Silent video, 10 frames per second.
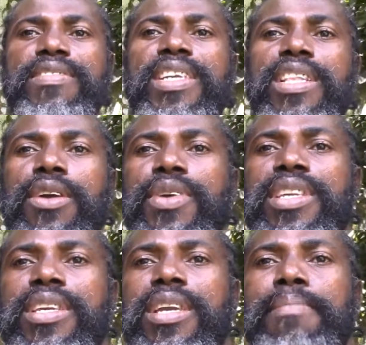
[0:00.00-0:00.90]
dealing with
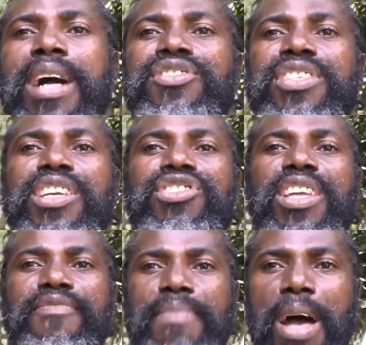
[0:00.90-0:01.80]
the imagination
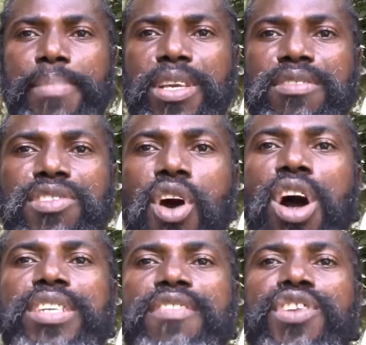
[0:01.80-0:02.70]
of man because God
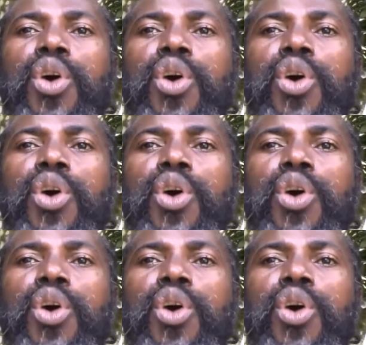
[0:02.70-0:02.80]
is your